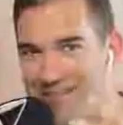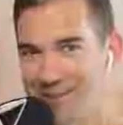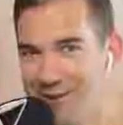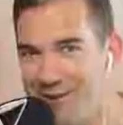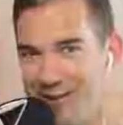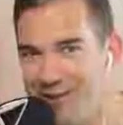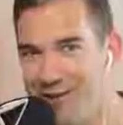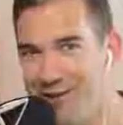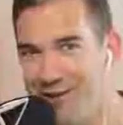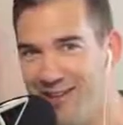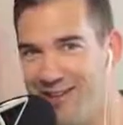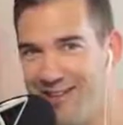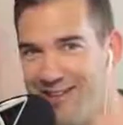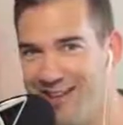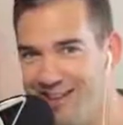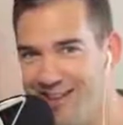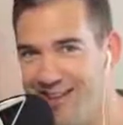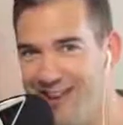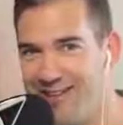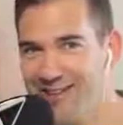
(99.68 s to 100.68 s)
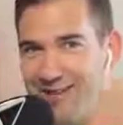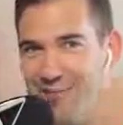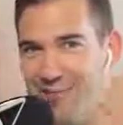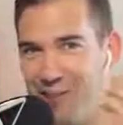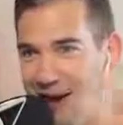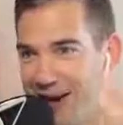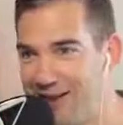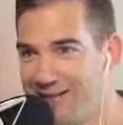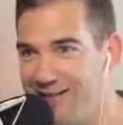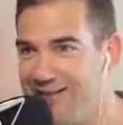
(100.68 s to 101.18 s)
traditionally eat lots of
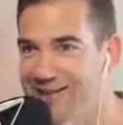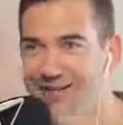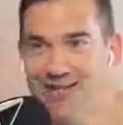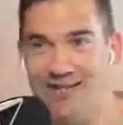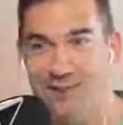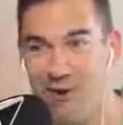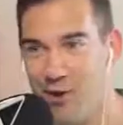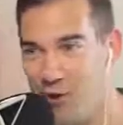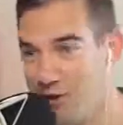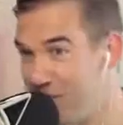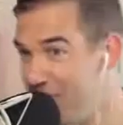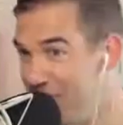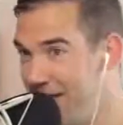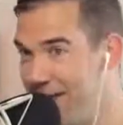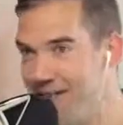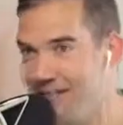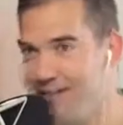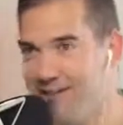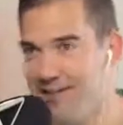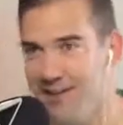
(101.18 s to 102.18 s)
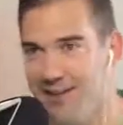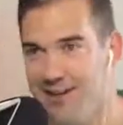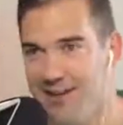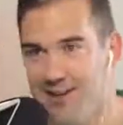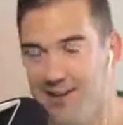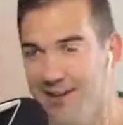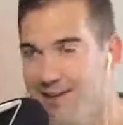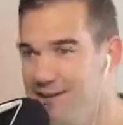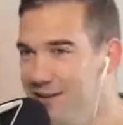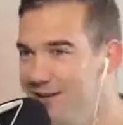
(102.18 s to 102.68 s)
pastas and cooked meats
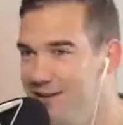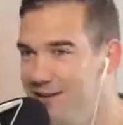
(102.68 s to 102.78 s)
and